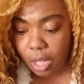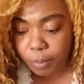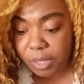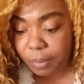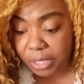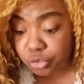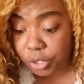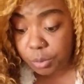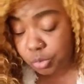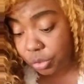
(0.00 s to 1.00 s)
in my
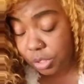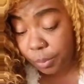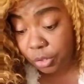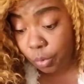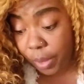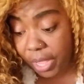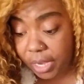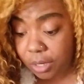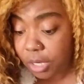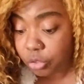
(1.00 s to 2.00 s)
dreams or some other way